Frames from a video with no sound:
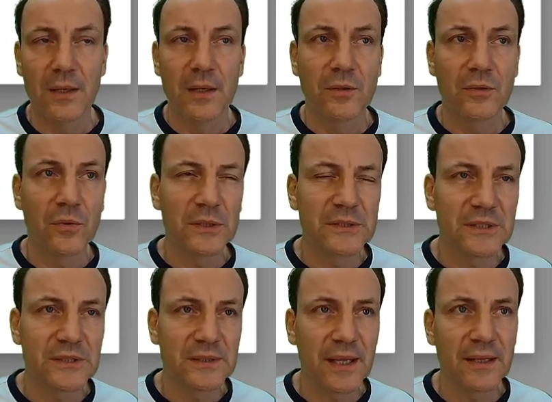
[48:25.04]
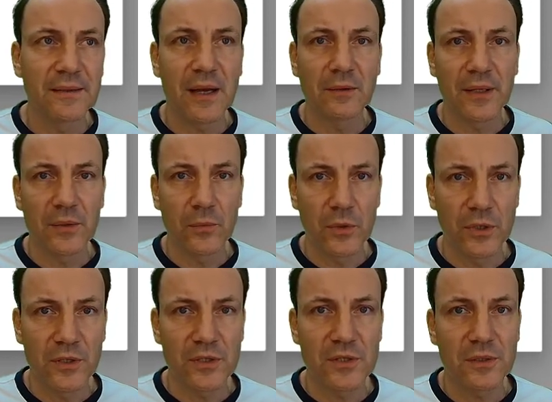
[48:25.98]
To understand how that
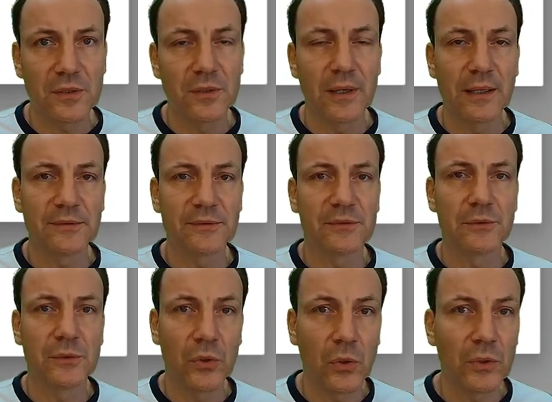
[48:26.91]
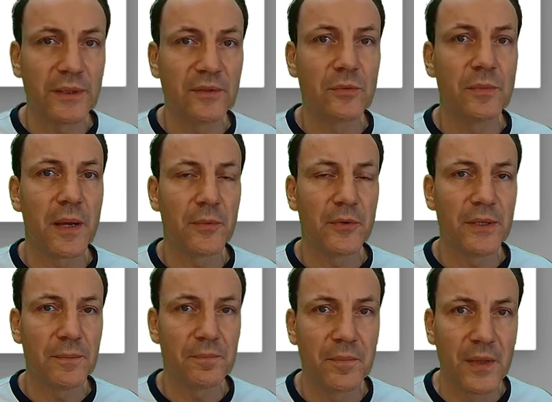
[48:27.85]
works, you have to call into
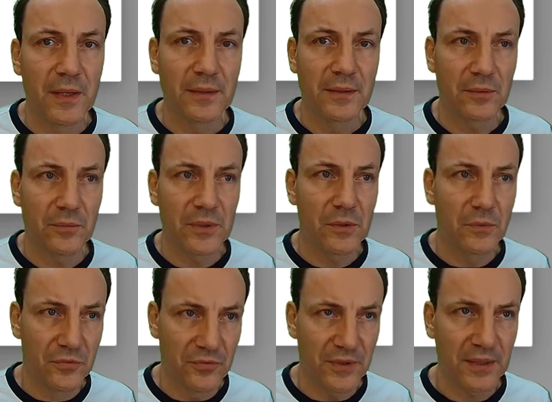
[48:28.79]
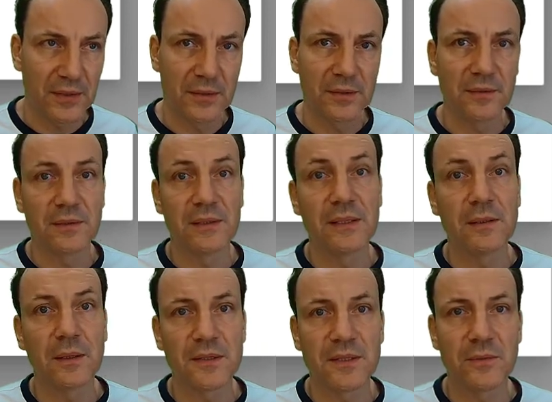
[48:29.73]
memory that we configured the
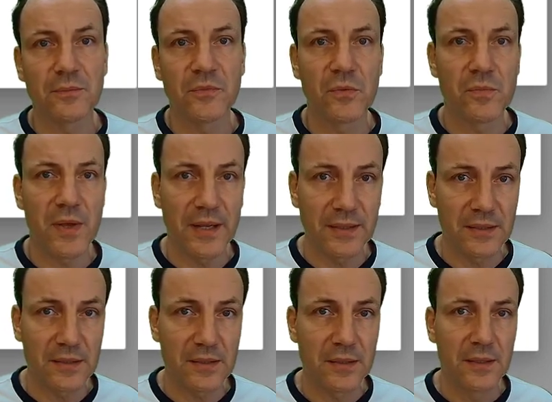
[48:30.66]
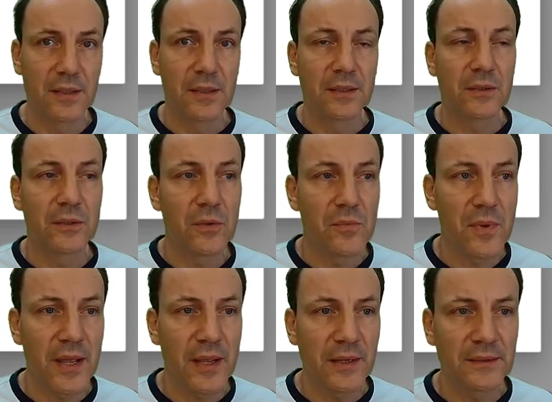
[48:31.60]
custom domains. The
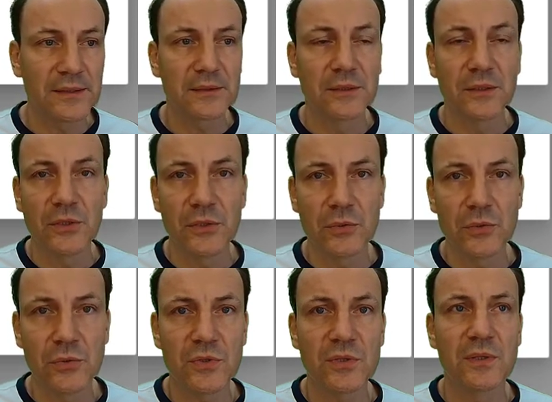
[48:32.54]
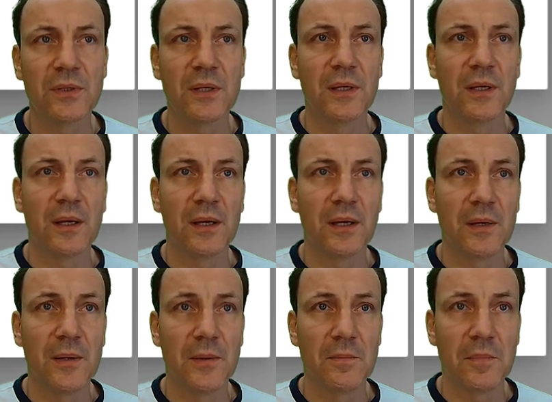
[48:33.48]
domains used
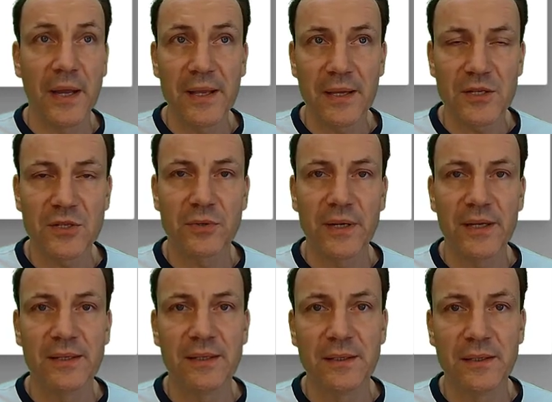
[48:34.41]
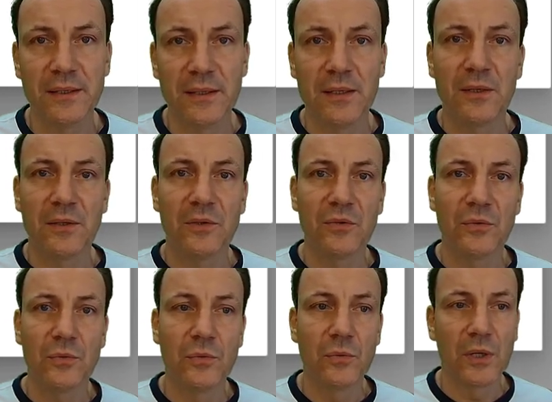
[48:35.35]
by Azure AD
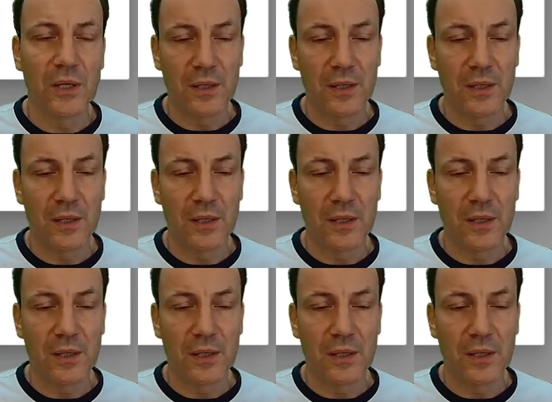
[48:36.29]
to